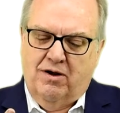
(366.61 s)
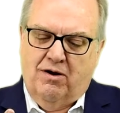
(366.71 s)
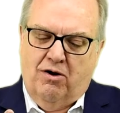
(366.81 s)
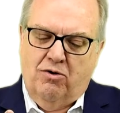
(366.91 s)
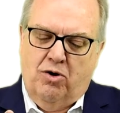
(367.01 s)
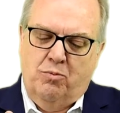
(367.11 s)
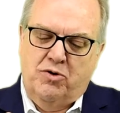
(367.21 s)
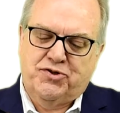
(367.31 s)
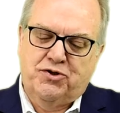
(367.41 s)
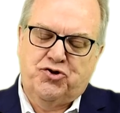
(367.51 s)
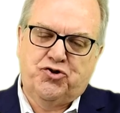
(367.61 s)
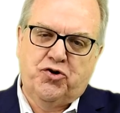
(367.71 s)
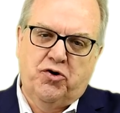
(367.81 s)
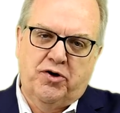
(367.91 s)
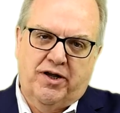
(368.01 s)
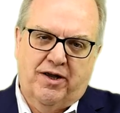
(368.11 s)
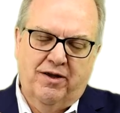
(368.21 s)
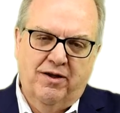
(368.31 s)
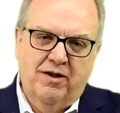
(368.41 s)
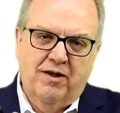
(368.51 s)
are almost a journey
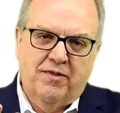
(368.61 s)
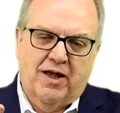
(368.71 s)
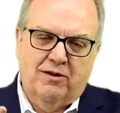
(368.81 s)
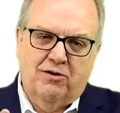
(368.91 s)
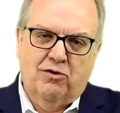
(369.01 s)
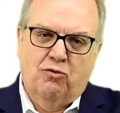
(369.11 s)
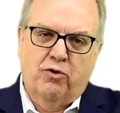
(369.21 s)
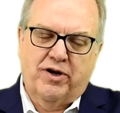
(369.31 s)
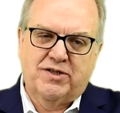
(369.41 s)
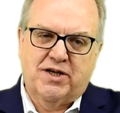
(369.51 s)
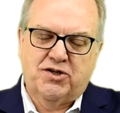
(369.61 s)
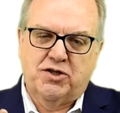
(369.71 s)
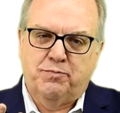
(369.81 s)
that organizations,